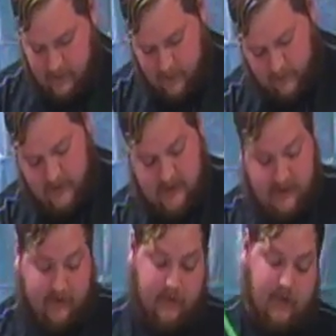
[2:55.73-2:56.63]
with
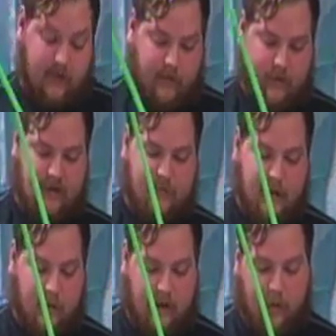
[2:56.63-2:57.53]
the
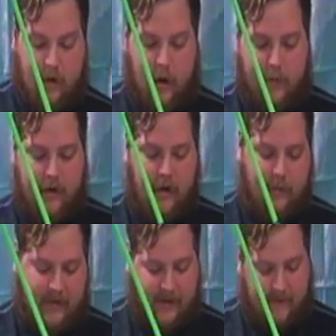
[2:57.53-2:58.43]
spin reel, you want to open up
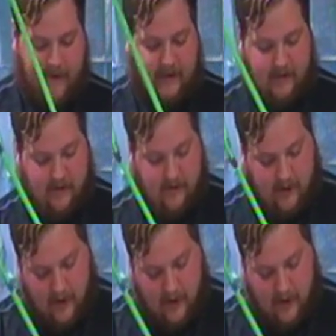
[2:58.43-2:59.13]
this face hook,